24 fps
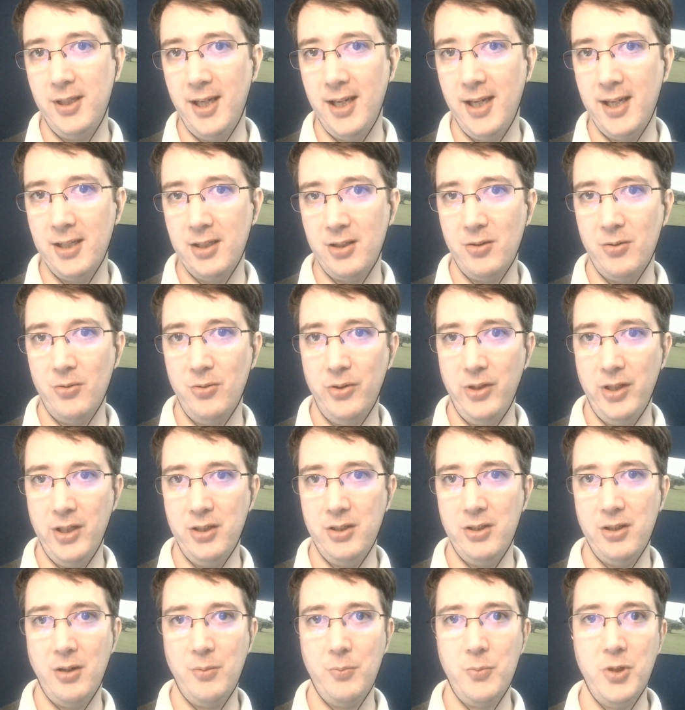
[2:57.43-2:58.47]
guest on this
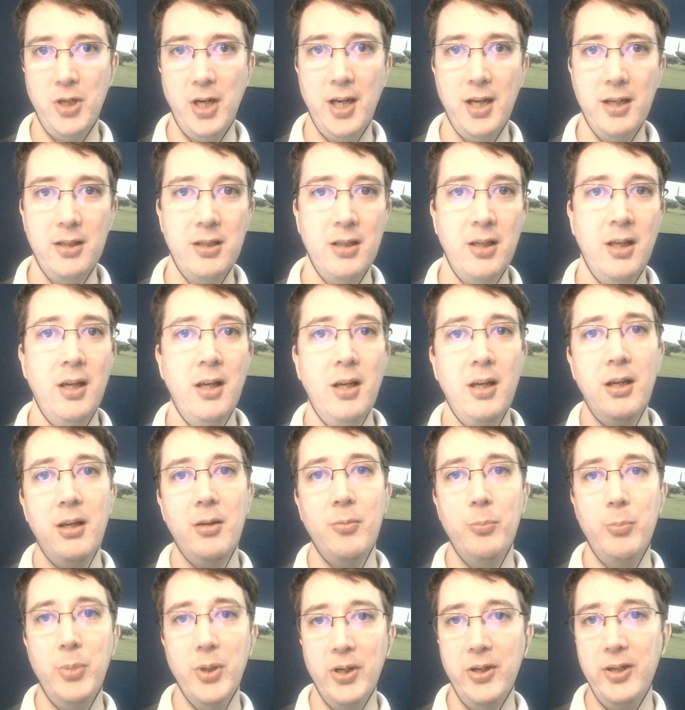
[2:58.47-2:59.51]
subject,
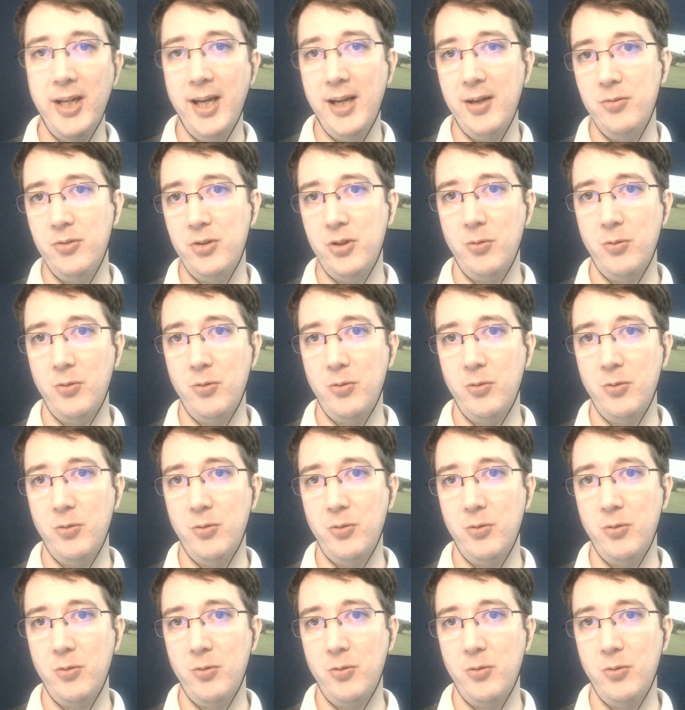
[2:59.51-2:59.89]
Burnout